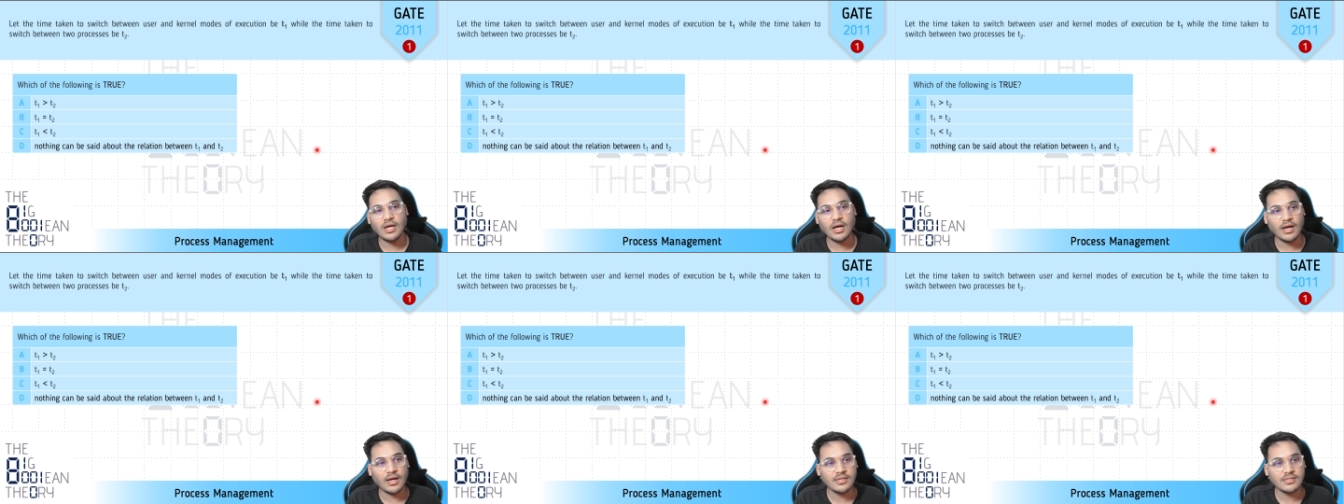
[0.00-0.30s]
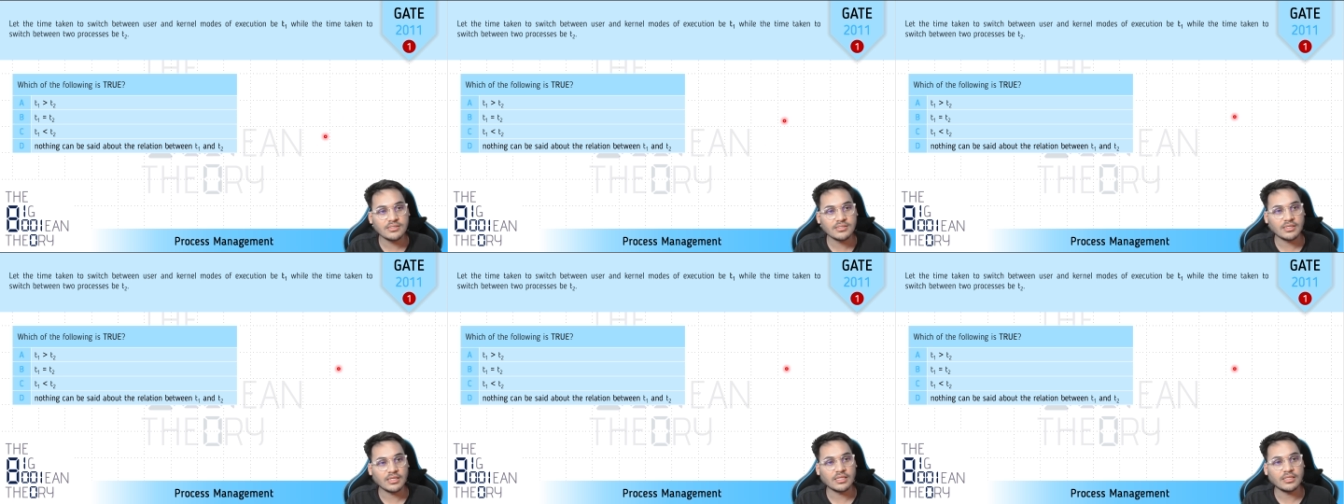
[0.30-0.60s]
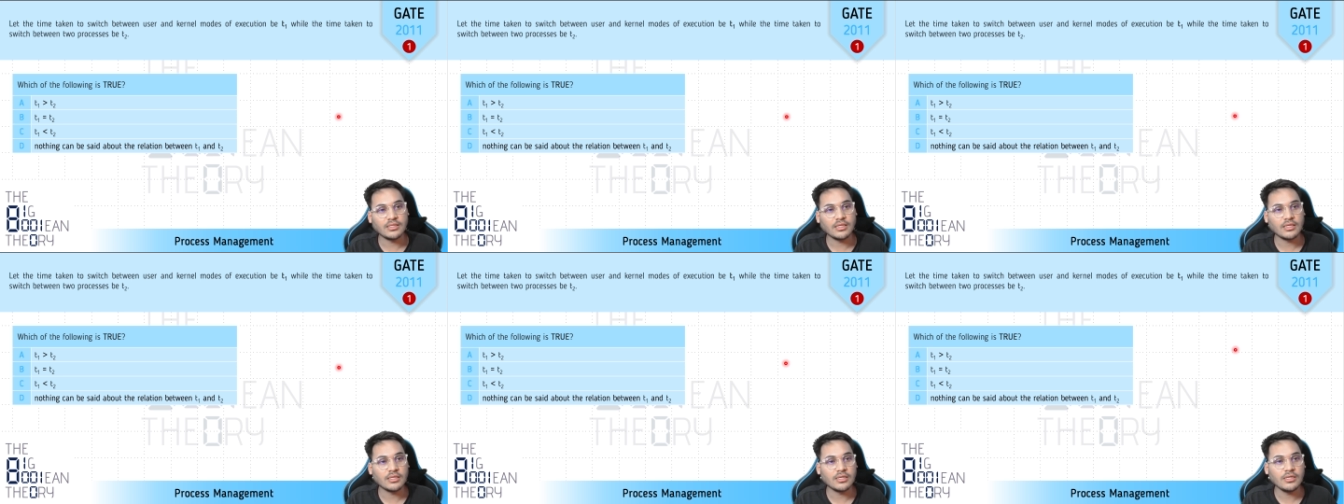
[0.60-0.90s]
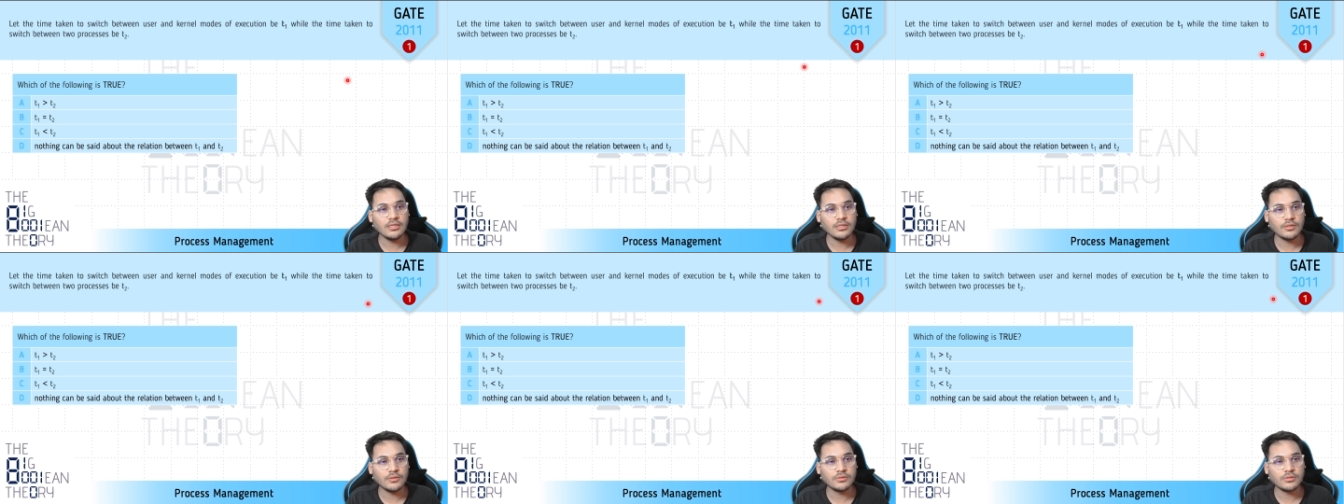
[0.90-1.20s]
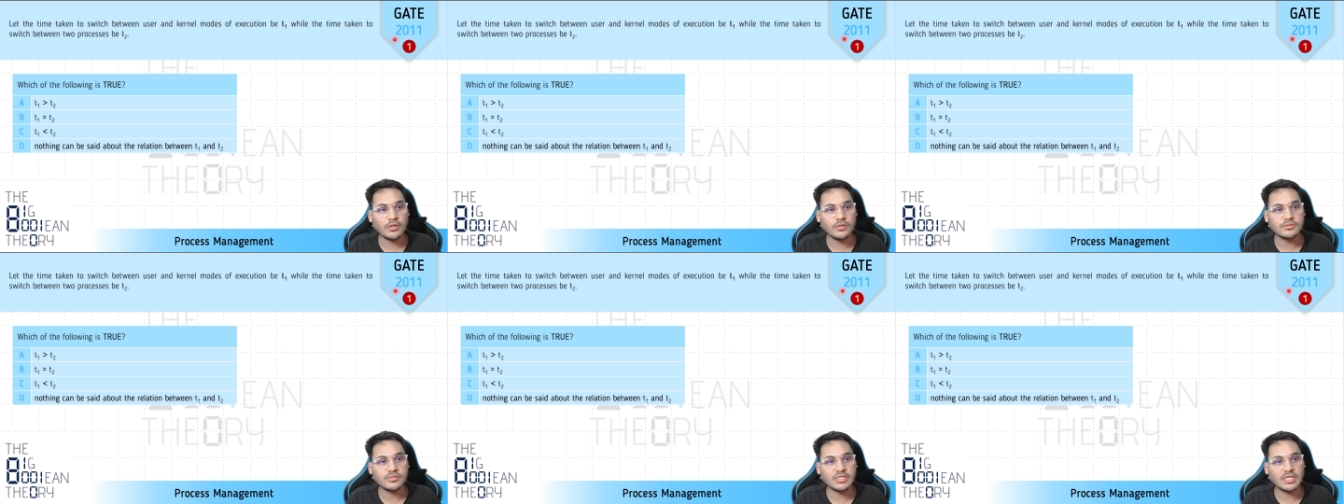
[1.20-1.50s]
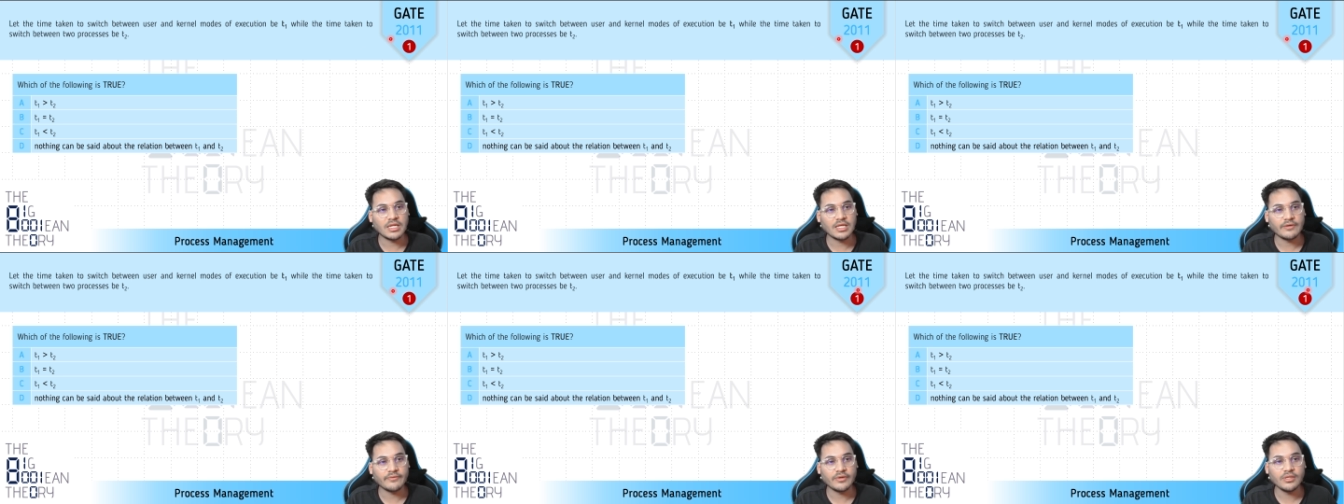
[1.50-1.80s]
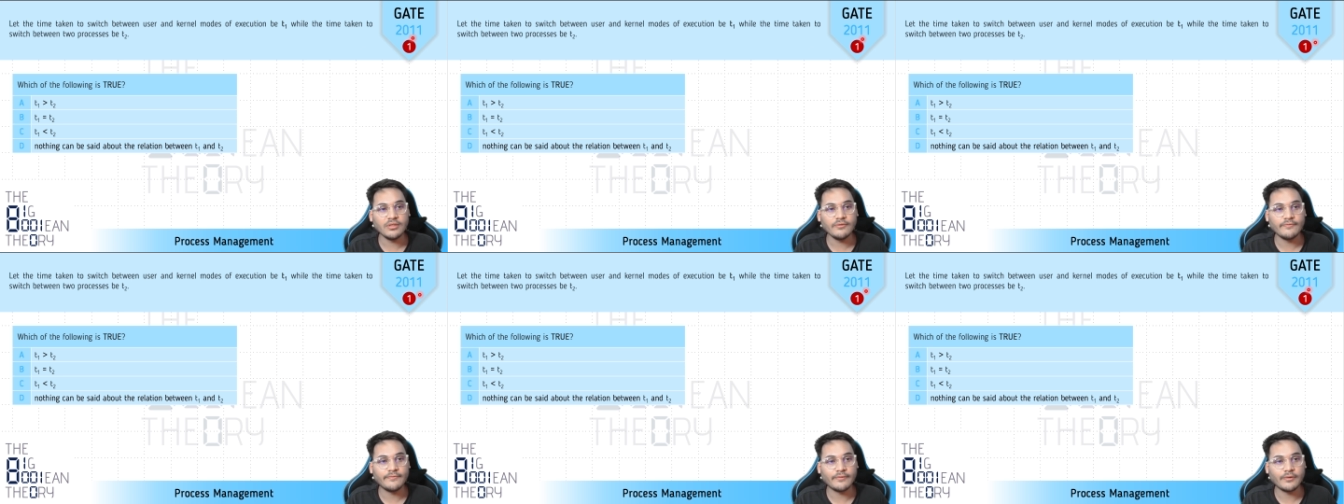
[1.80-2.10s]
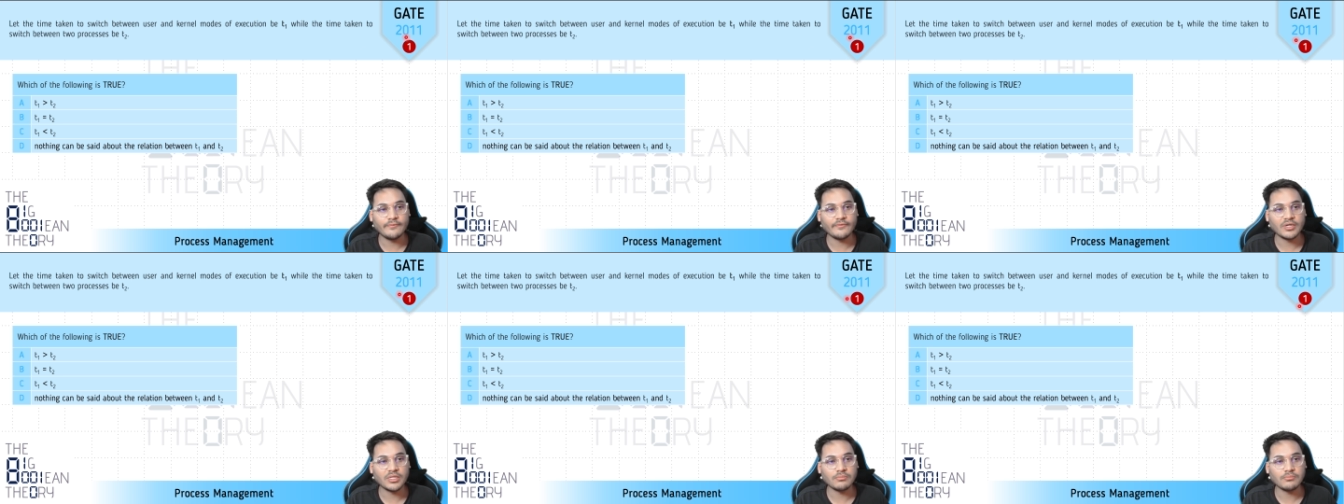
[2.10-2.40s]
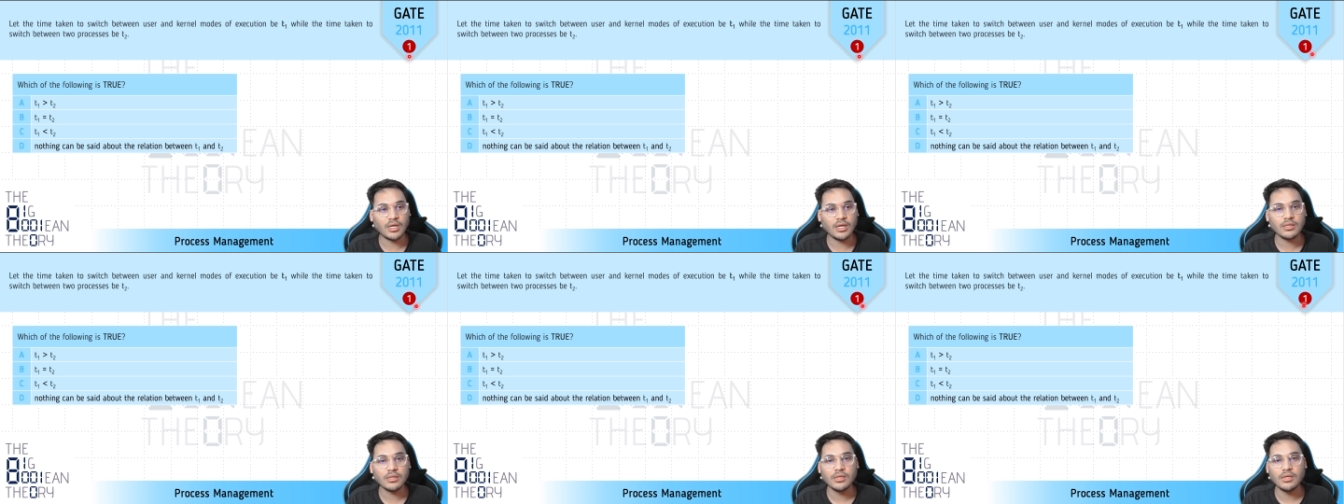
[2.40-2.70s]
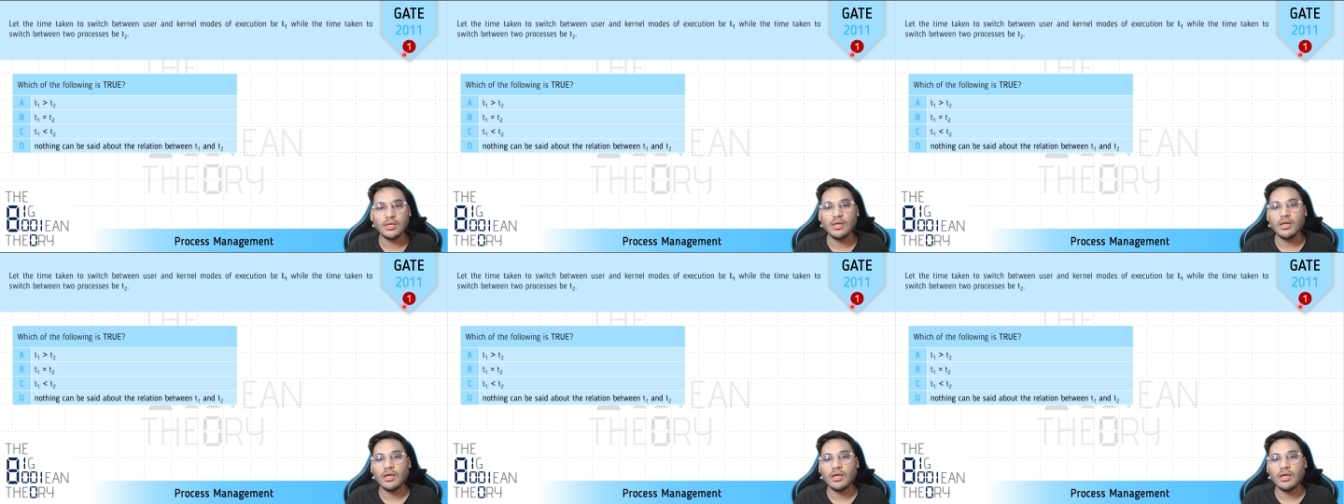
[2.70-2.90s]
asked in the year 2011 for 1 mark.